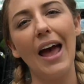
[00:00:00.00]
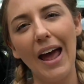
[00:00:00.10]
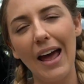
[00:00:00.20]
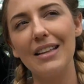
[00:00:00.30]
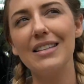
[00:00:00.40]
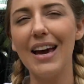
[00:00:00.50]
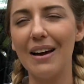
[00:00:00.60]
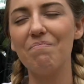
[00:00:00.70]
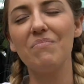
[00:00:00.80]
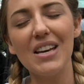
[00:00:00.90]
and
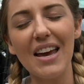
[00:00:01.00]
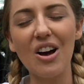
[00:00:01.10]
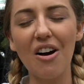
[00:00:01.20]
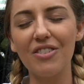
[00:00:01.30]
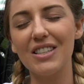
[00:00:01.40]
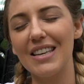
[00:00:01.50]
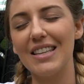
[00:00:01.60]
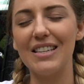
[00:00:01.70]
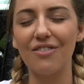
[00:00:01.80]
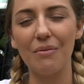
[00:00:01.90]
yeah, take off and see
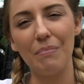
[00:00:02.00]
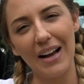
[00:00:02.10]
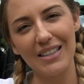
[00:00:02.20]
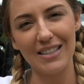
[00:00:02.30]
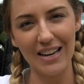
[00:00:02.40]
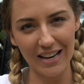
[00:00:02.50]
the different parts of the